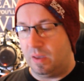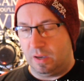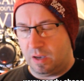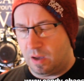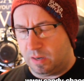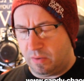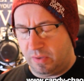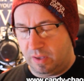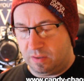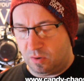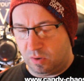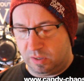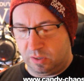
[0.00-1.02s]
I can't, I don't think
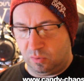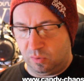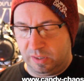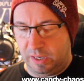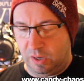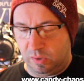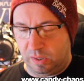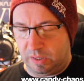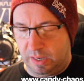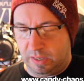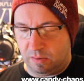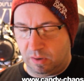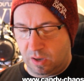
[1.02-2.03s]
it's got, it's all sealed isn't
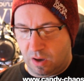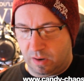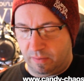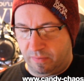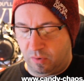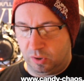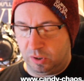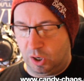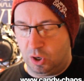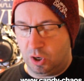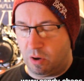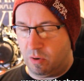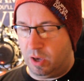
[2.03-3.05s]
it, so I can't unfortunately
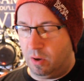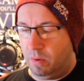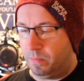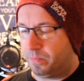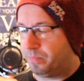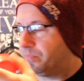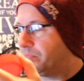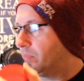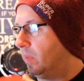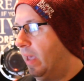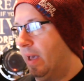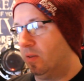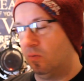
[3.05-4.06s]
show you.
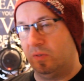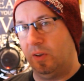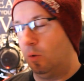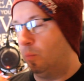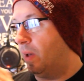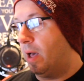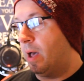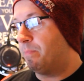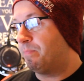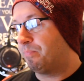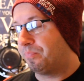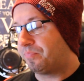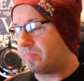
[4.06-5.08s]
Yeah, it's all sealed, but
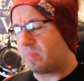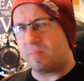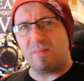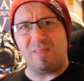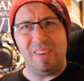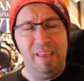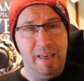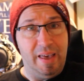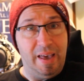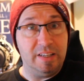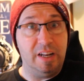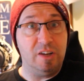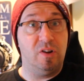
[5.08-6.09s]
um,
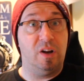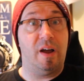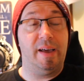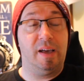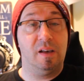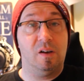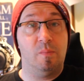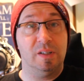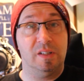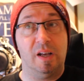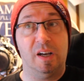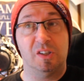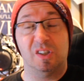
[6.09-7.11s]
it's literally like,
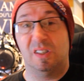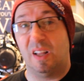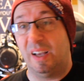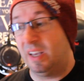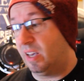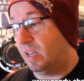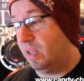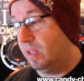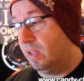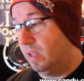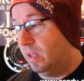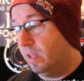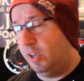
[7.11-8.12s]
almost like a, just like a,
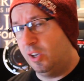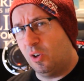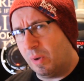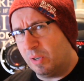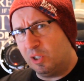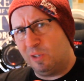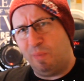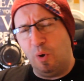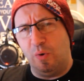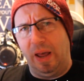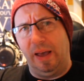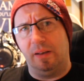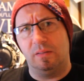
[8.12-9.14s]
you can almost
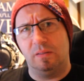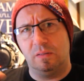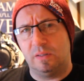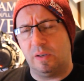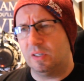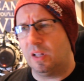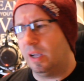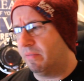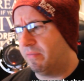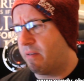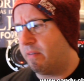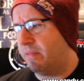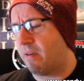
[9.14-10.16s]
spoon it. So it's like a
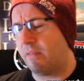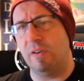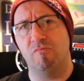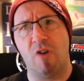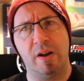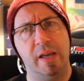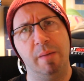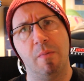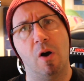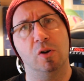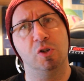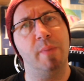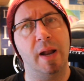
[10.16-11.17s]
very, very runny
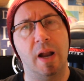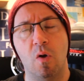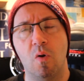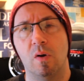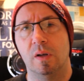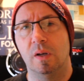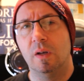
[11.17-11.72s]
marshmallow.